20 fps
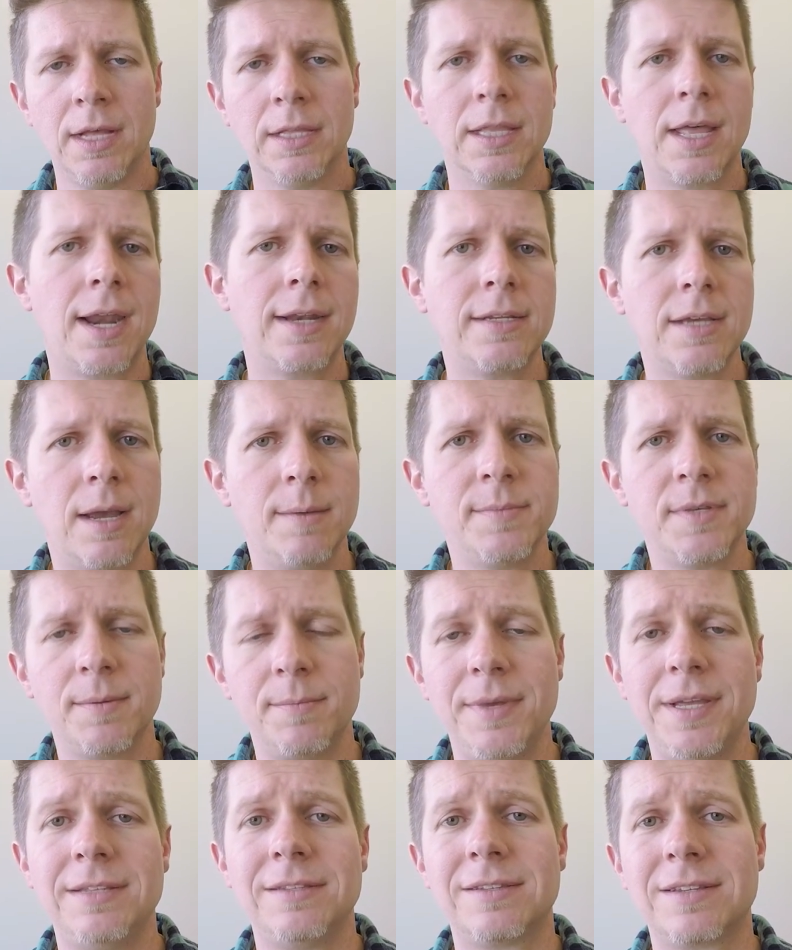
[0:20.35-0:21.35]
A lot of times it
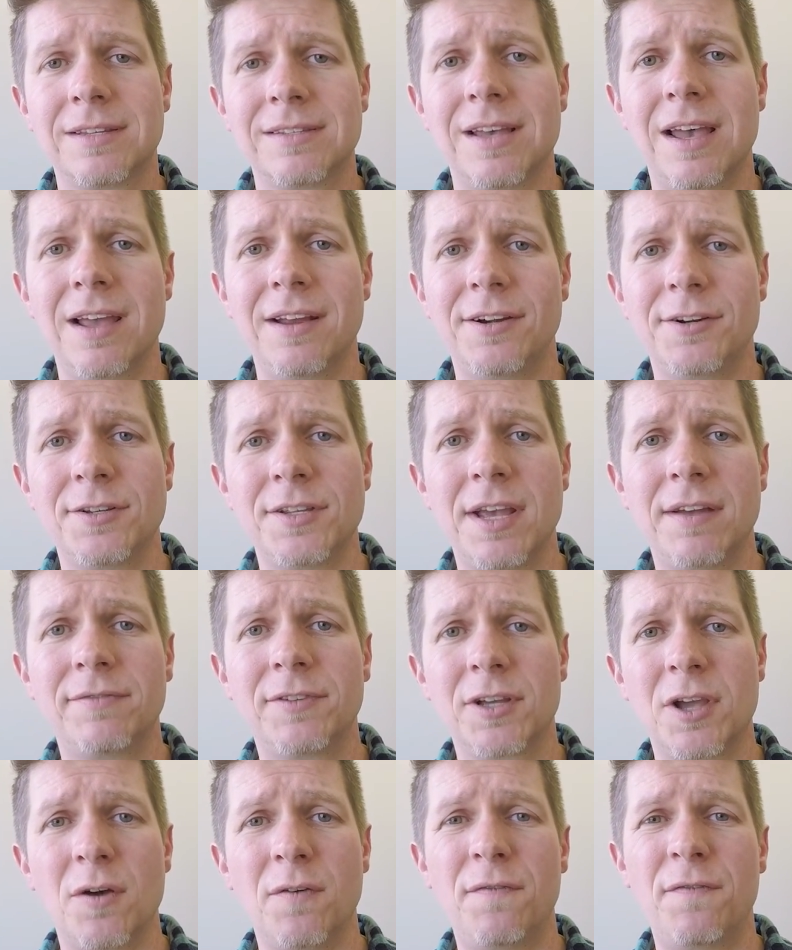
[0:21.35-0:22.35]
means designers have
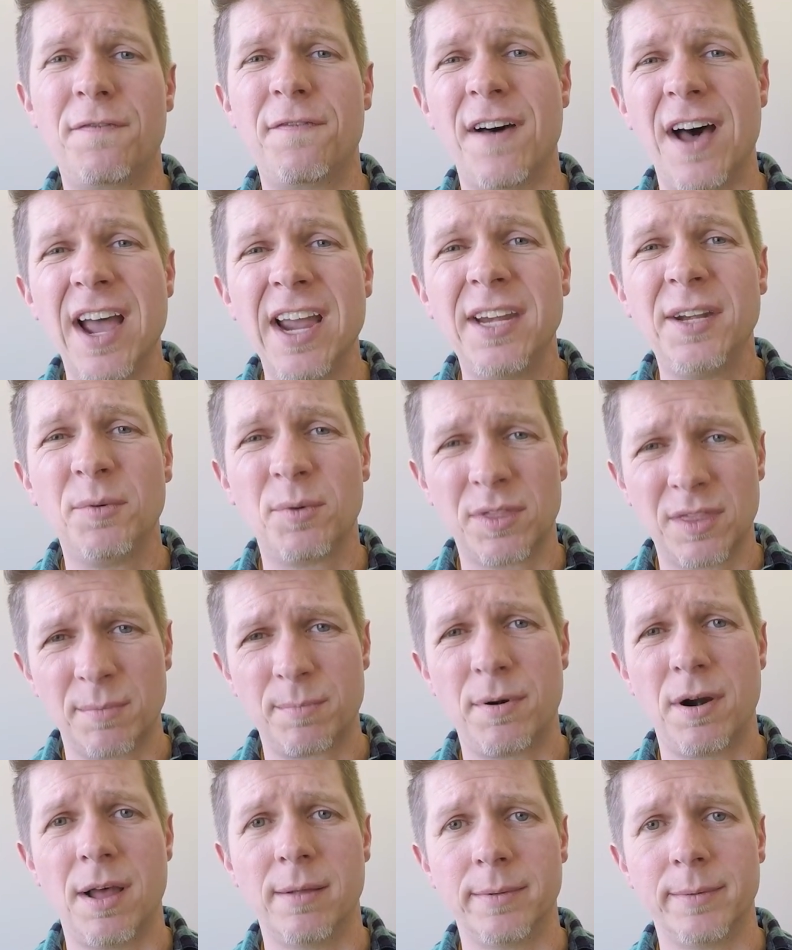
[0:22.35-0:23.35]
to go find what the
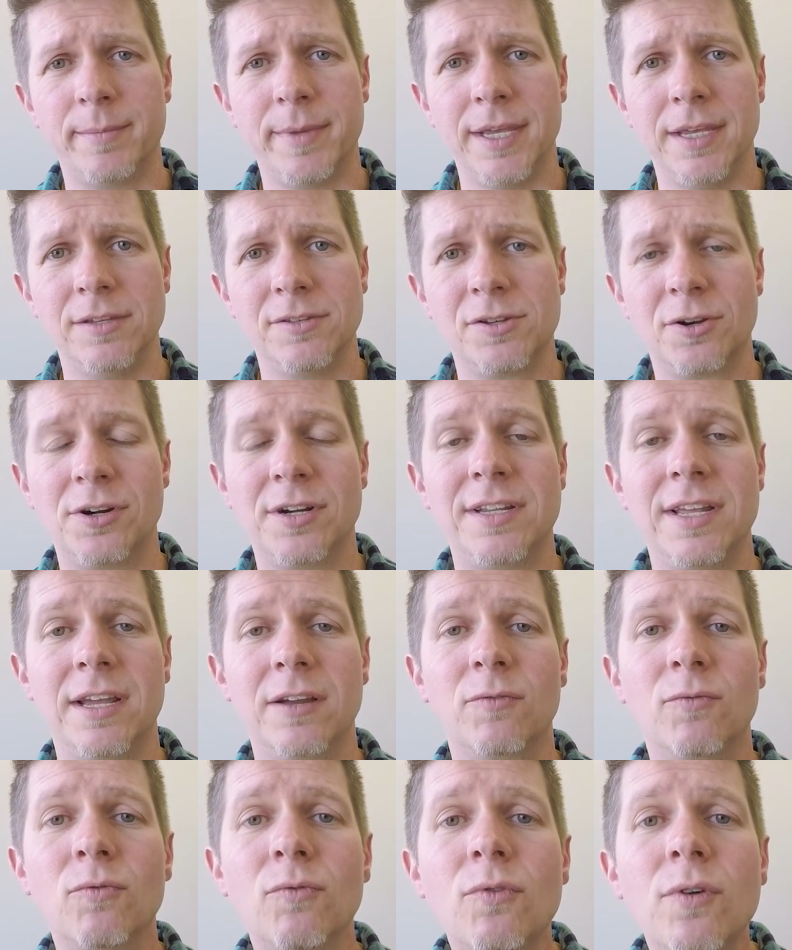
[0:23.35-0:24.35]
problem is or
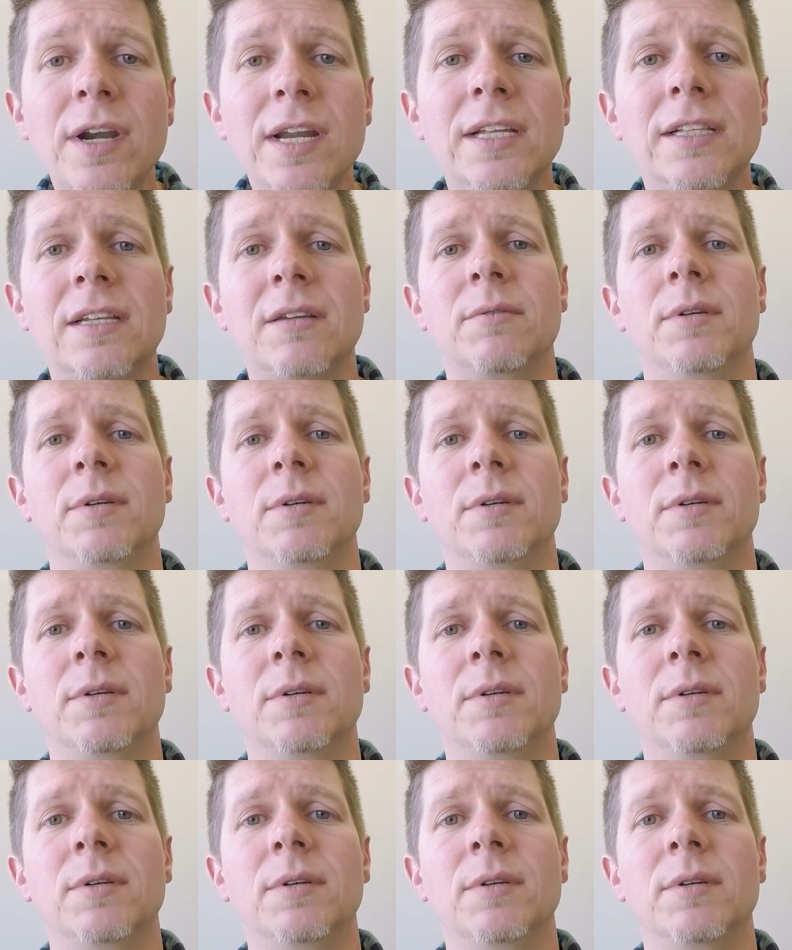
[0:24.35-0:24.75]
dig really,